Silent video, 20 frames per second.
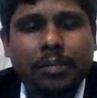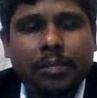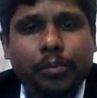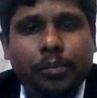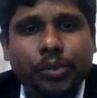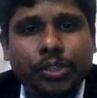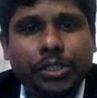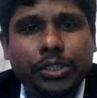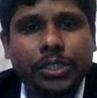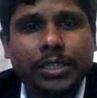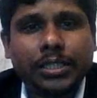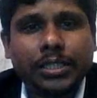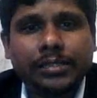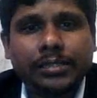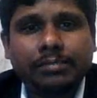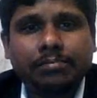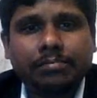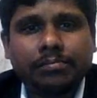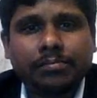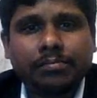
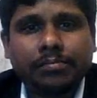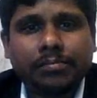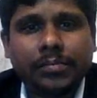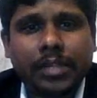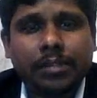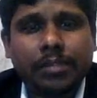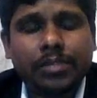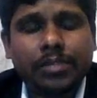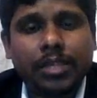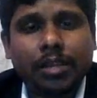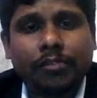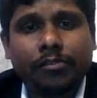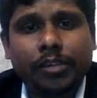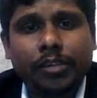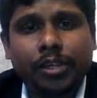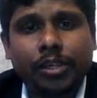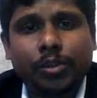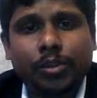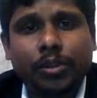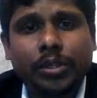positioning themselves
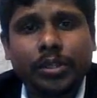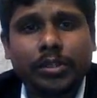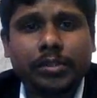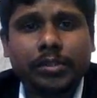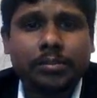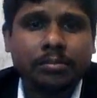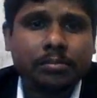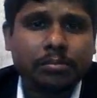into the